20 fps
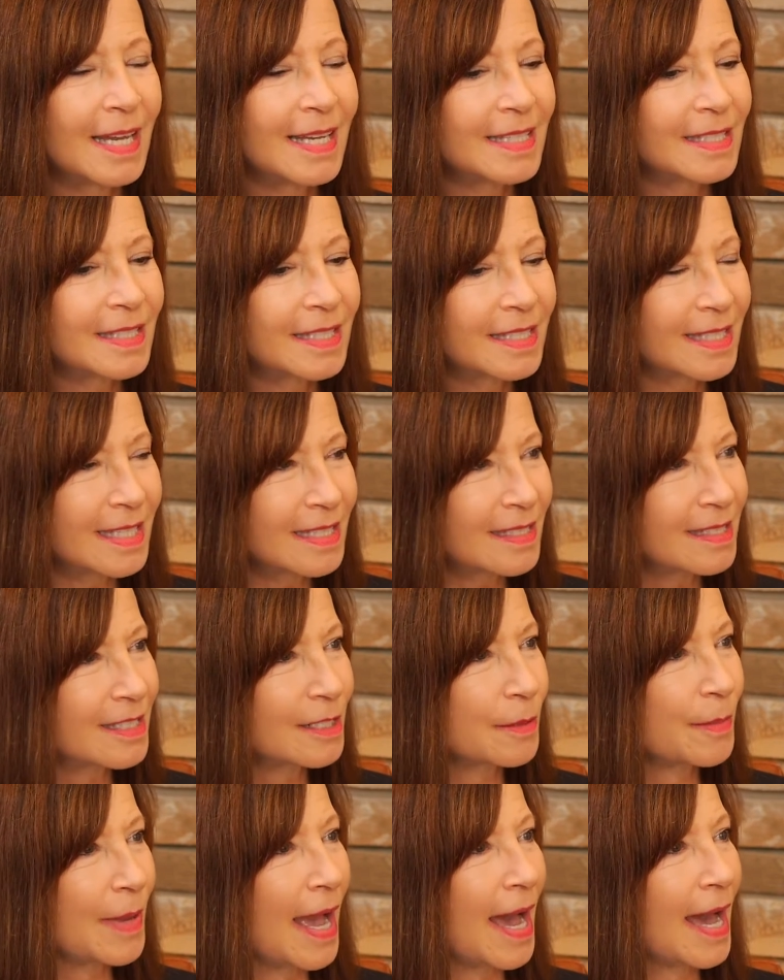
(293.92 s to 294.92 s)

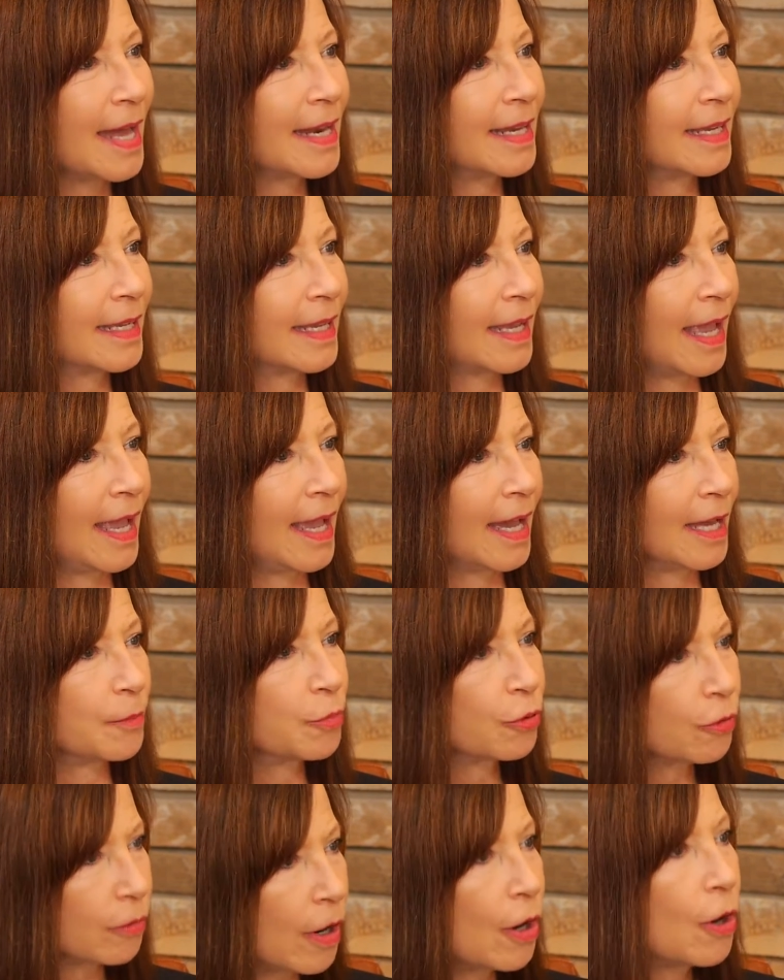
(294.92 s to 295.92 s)
systematic and
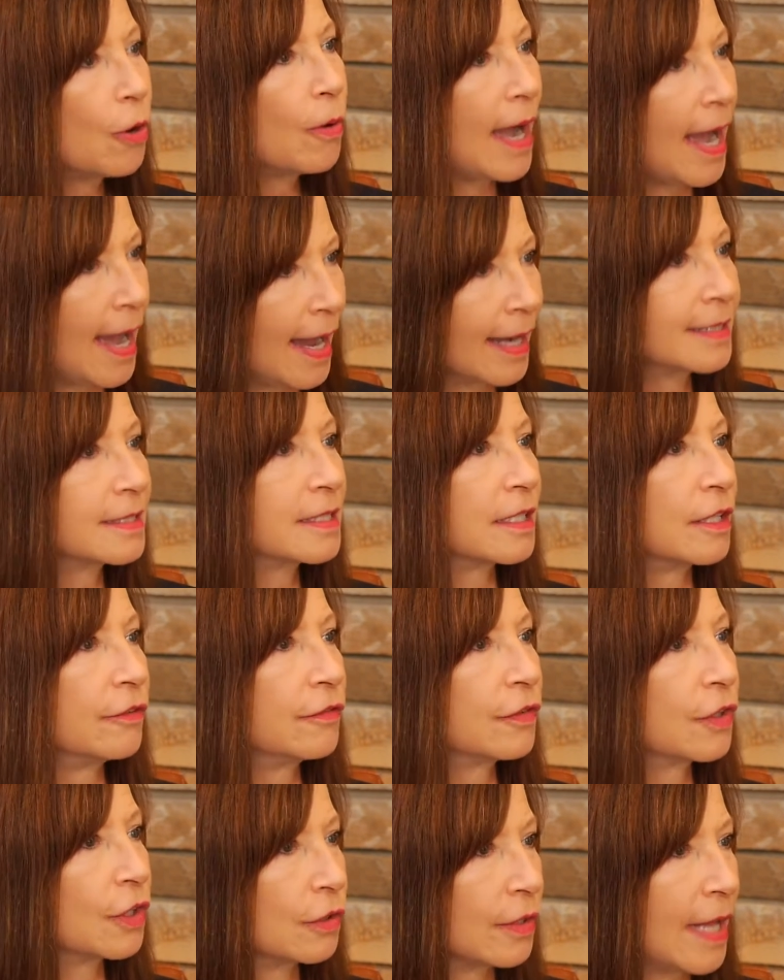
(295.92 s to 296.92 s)

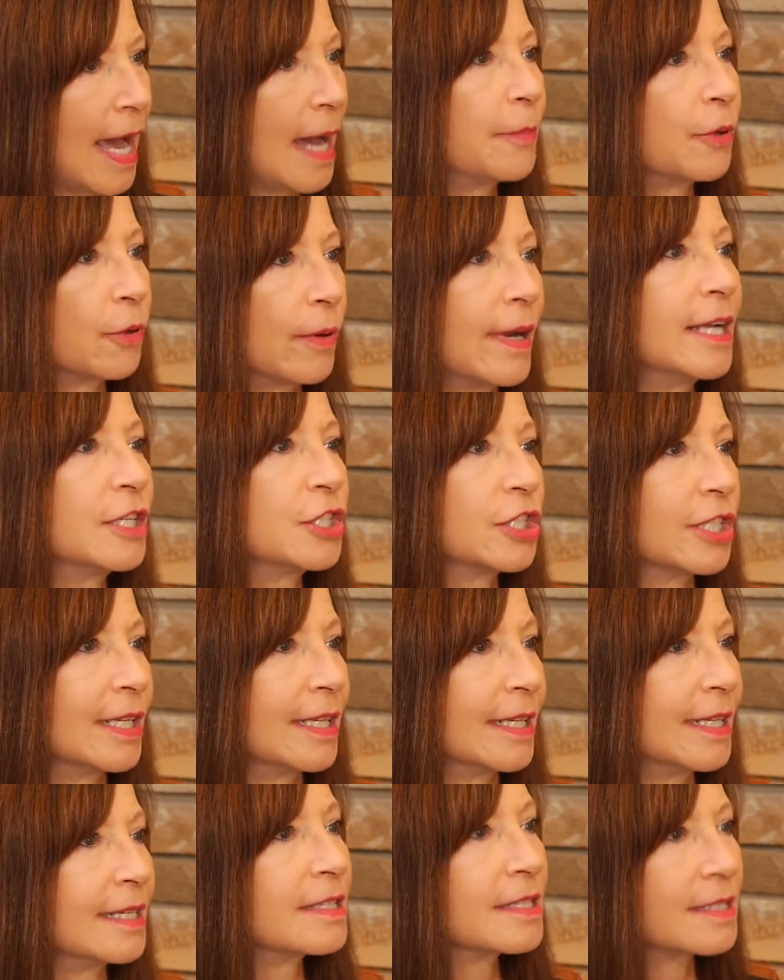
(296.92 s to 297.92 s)
proactive
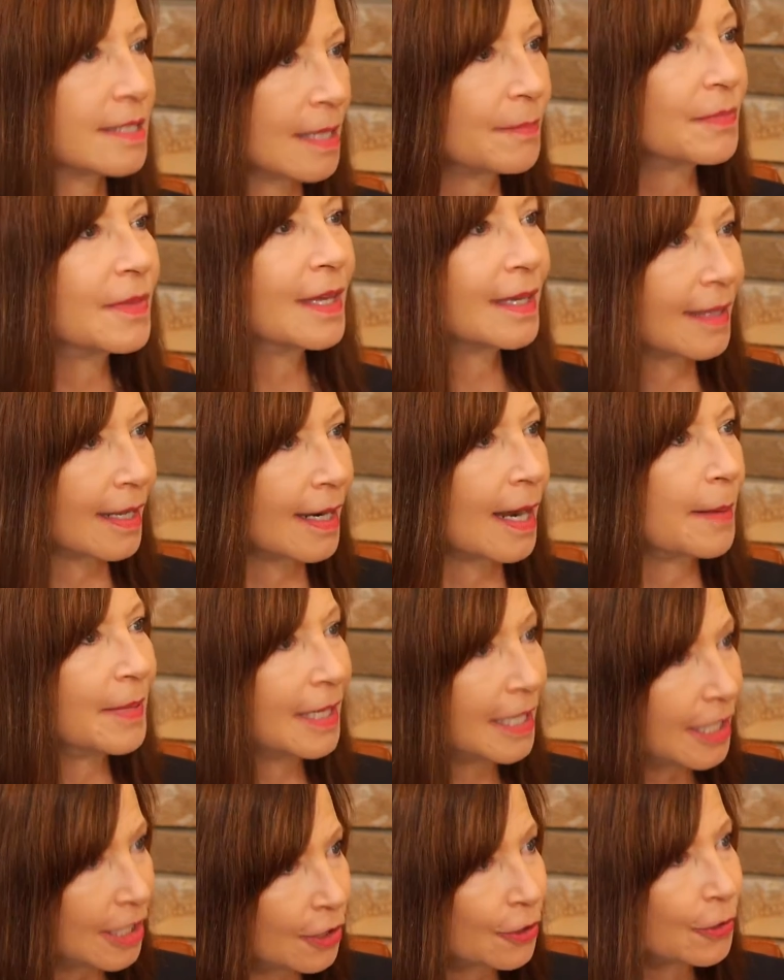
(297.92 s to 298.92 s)
collaboration is something that I'm
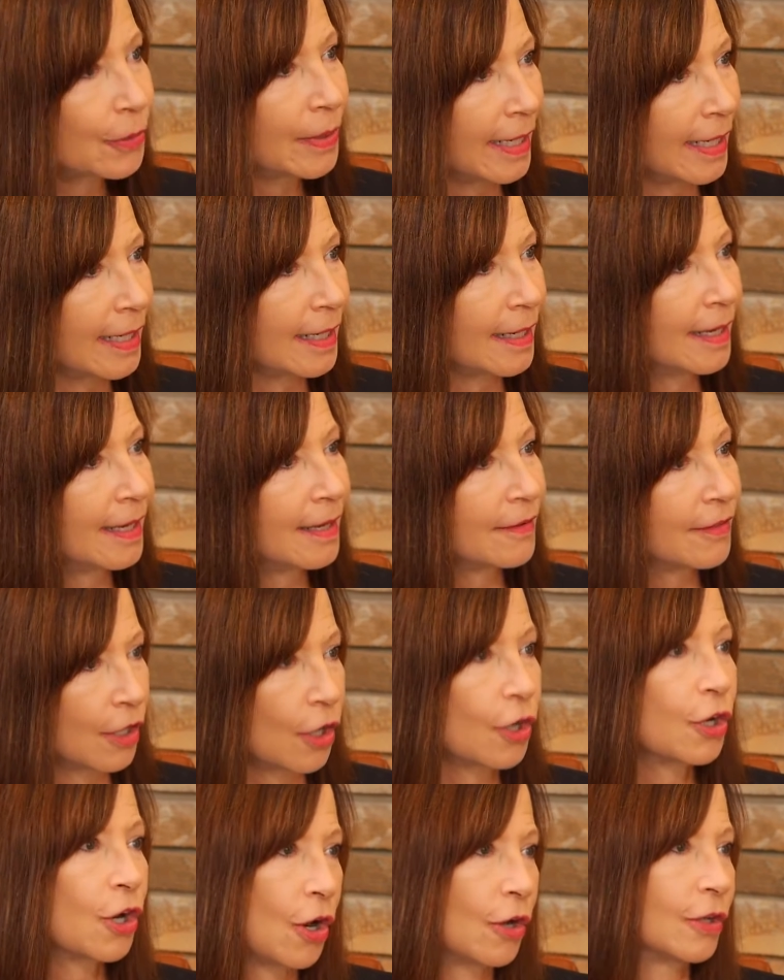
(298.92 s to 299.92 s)
hearing that
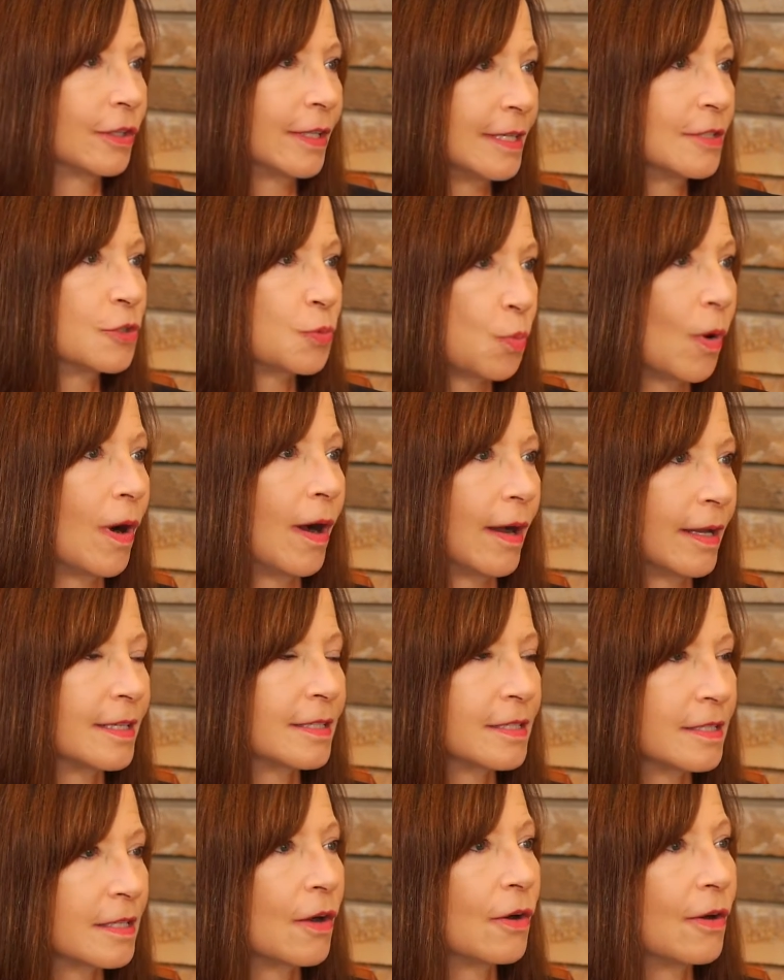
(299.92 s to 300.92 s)
our colleagues
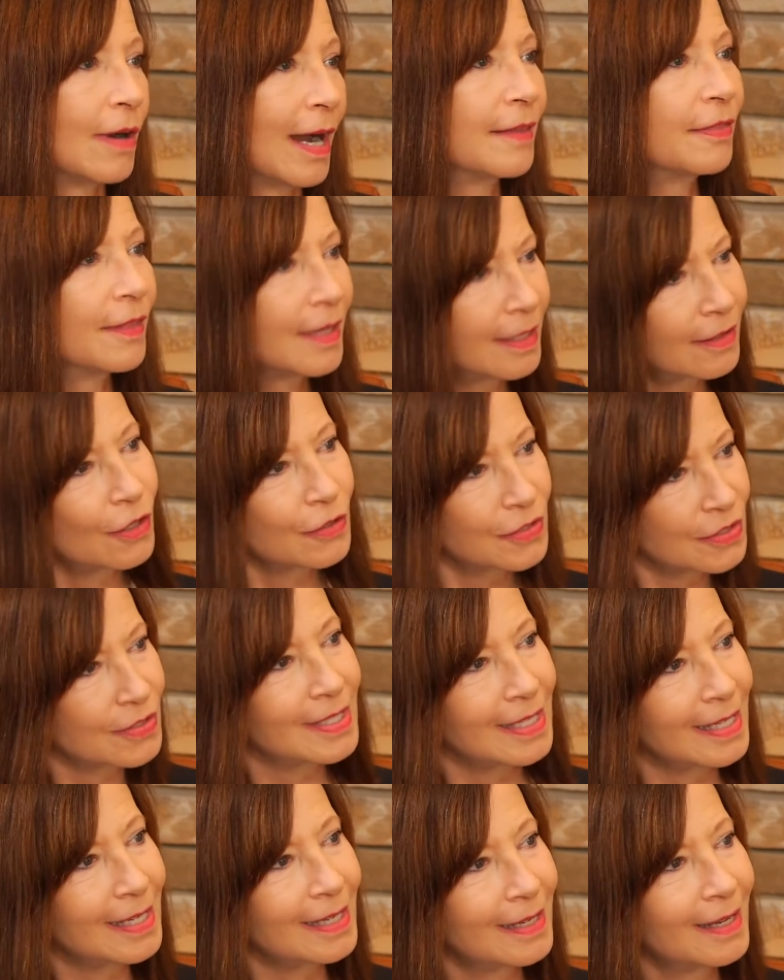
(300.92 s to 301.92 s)
want. So I think they'll
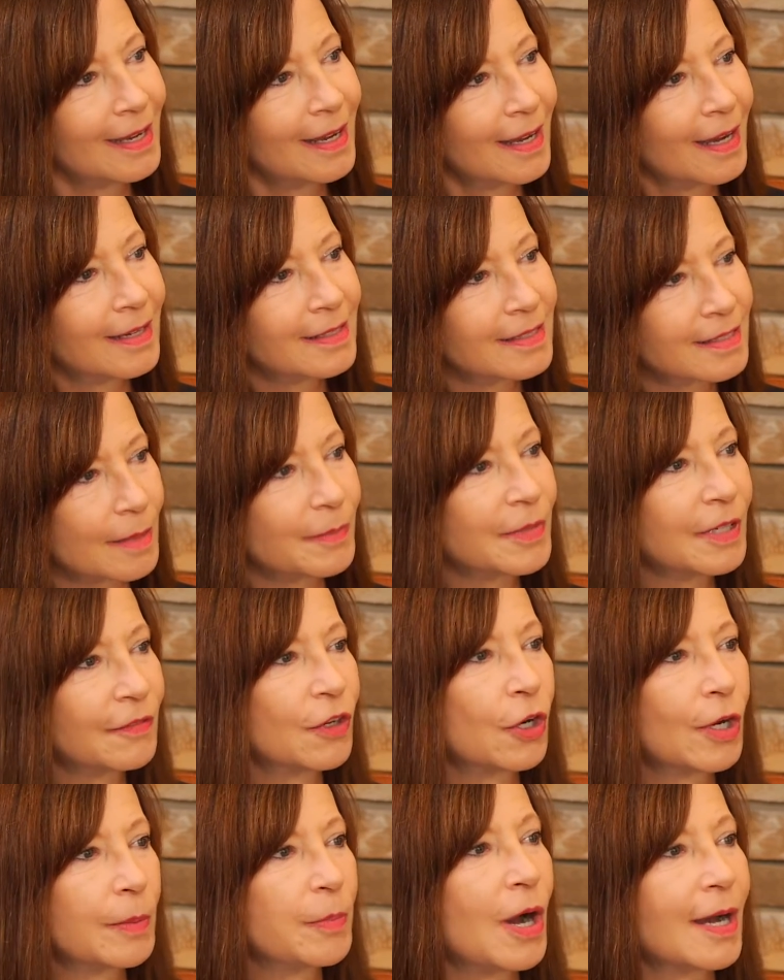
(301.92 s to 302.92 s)
see something
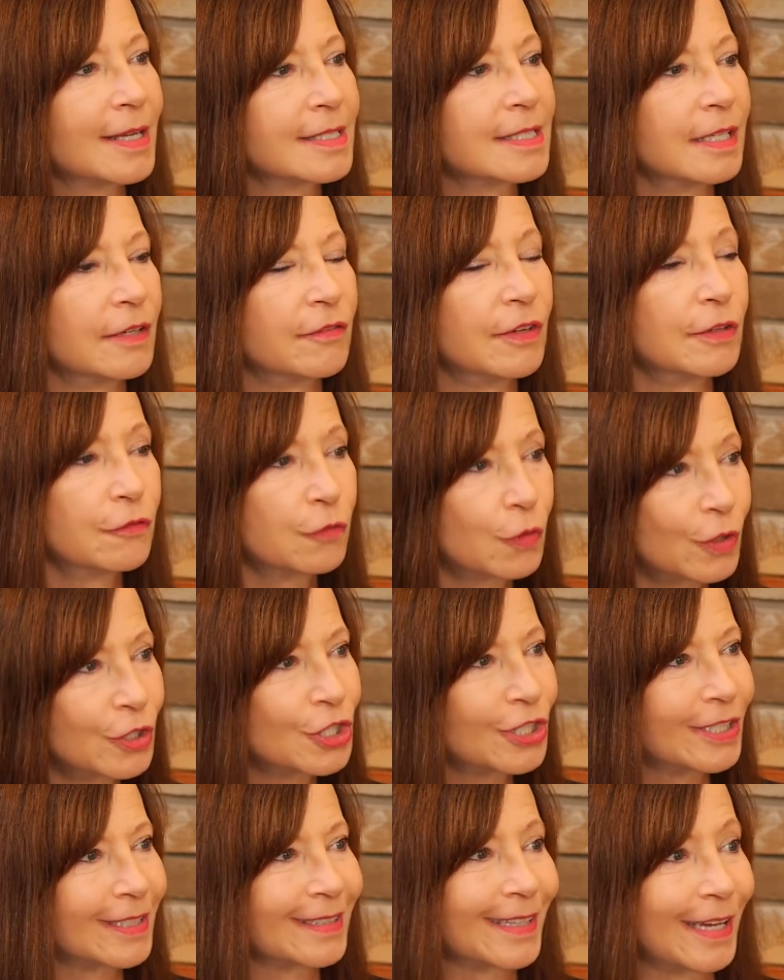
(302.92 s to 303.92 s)
very positive, and
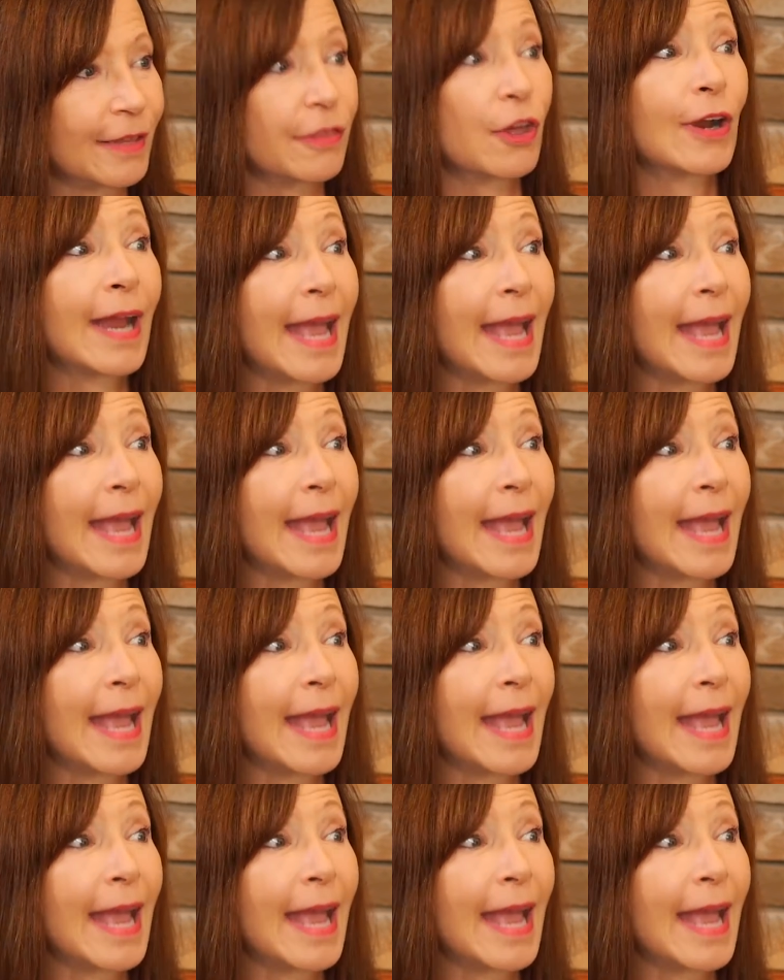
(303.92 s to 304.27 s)
fortunately they're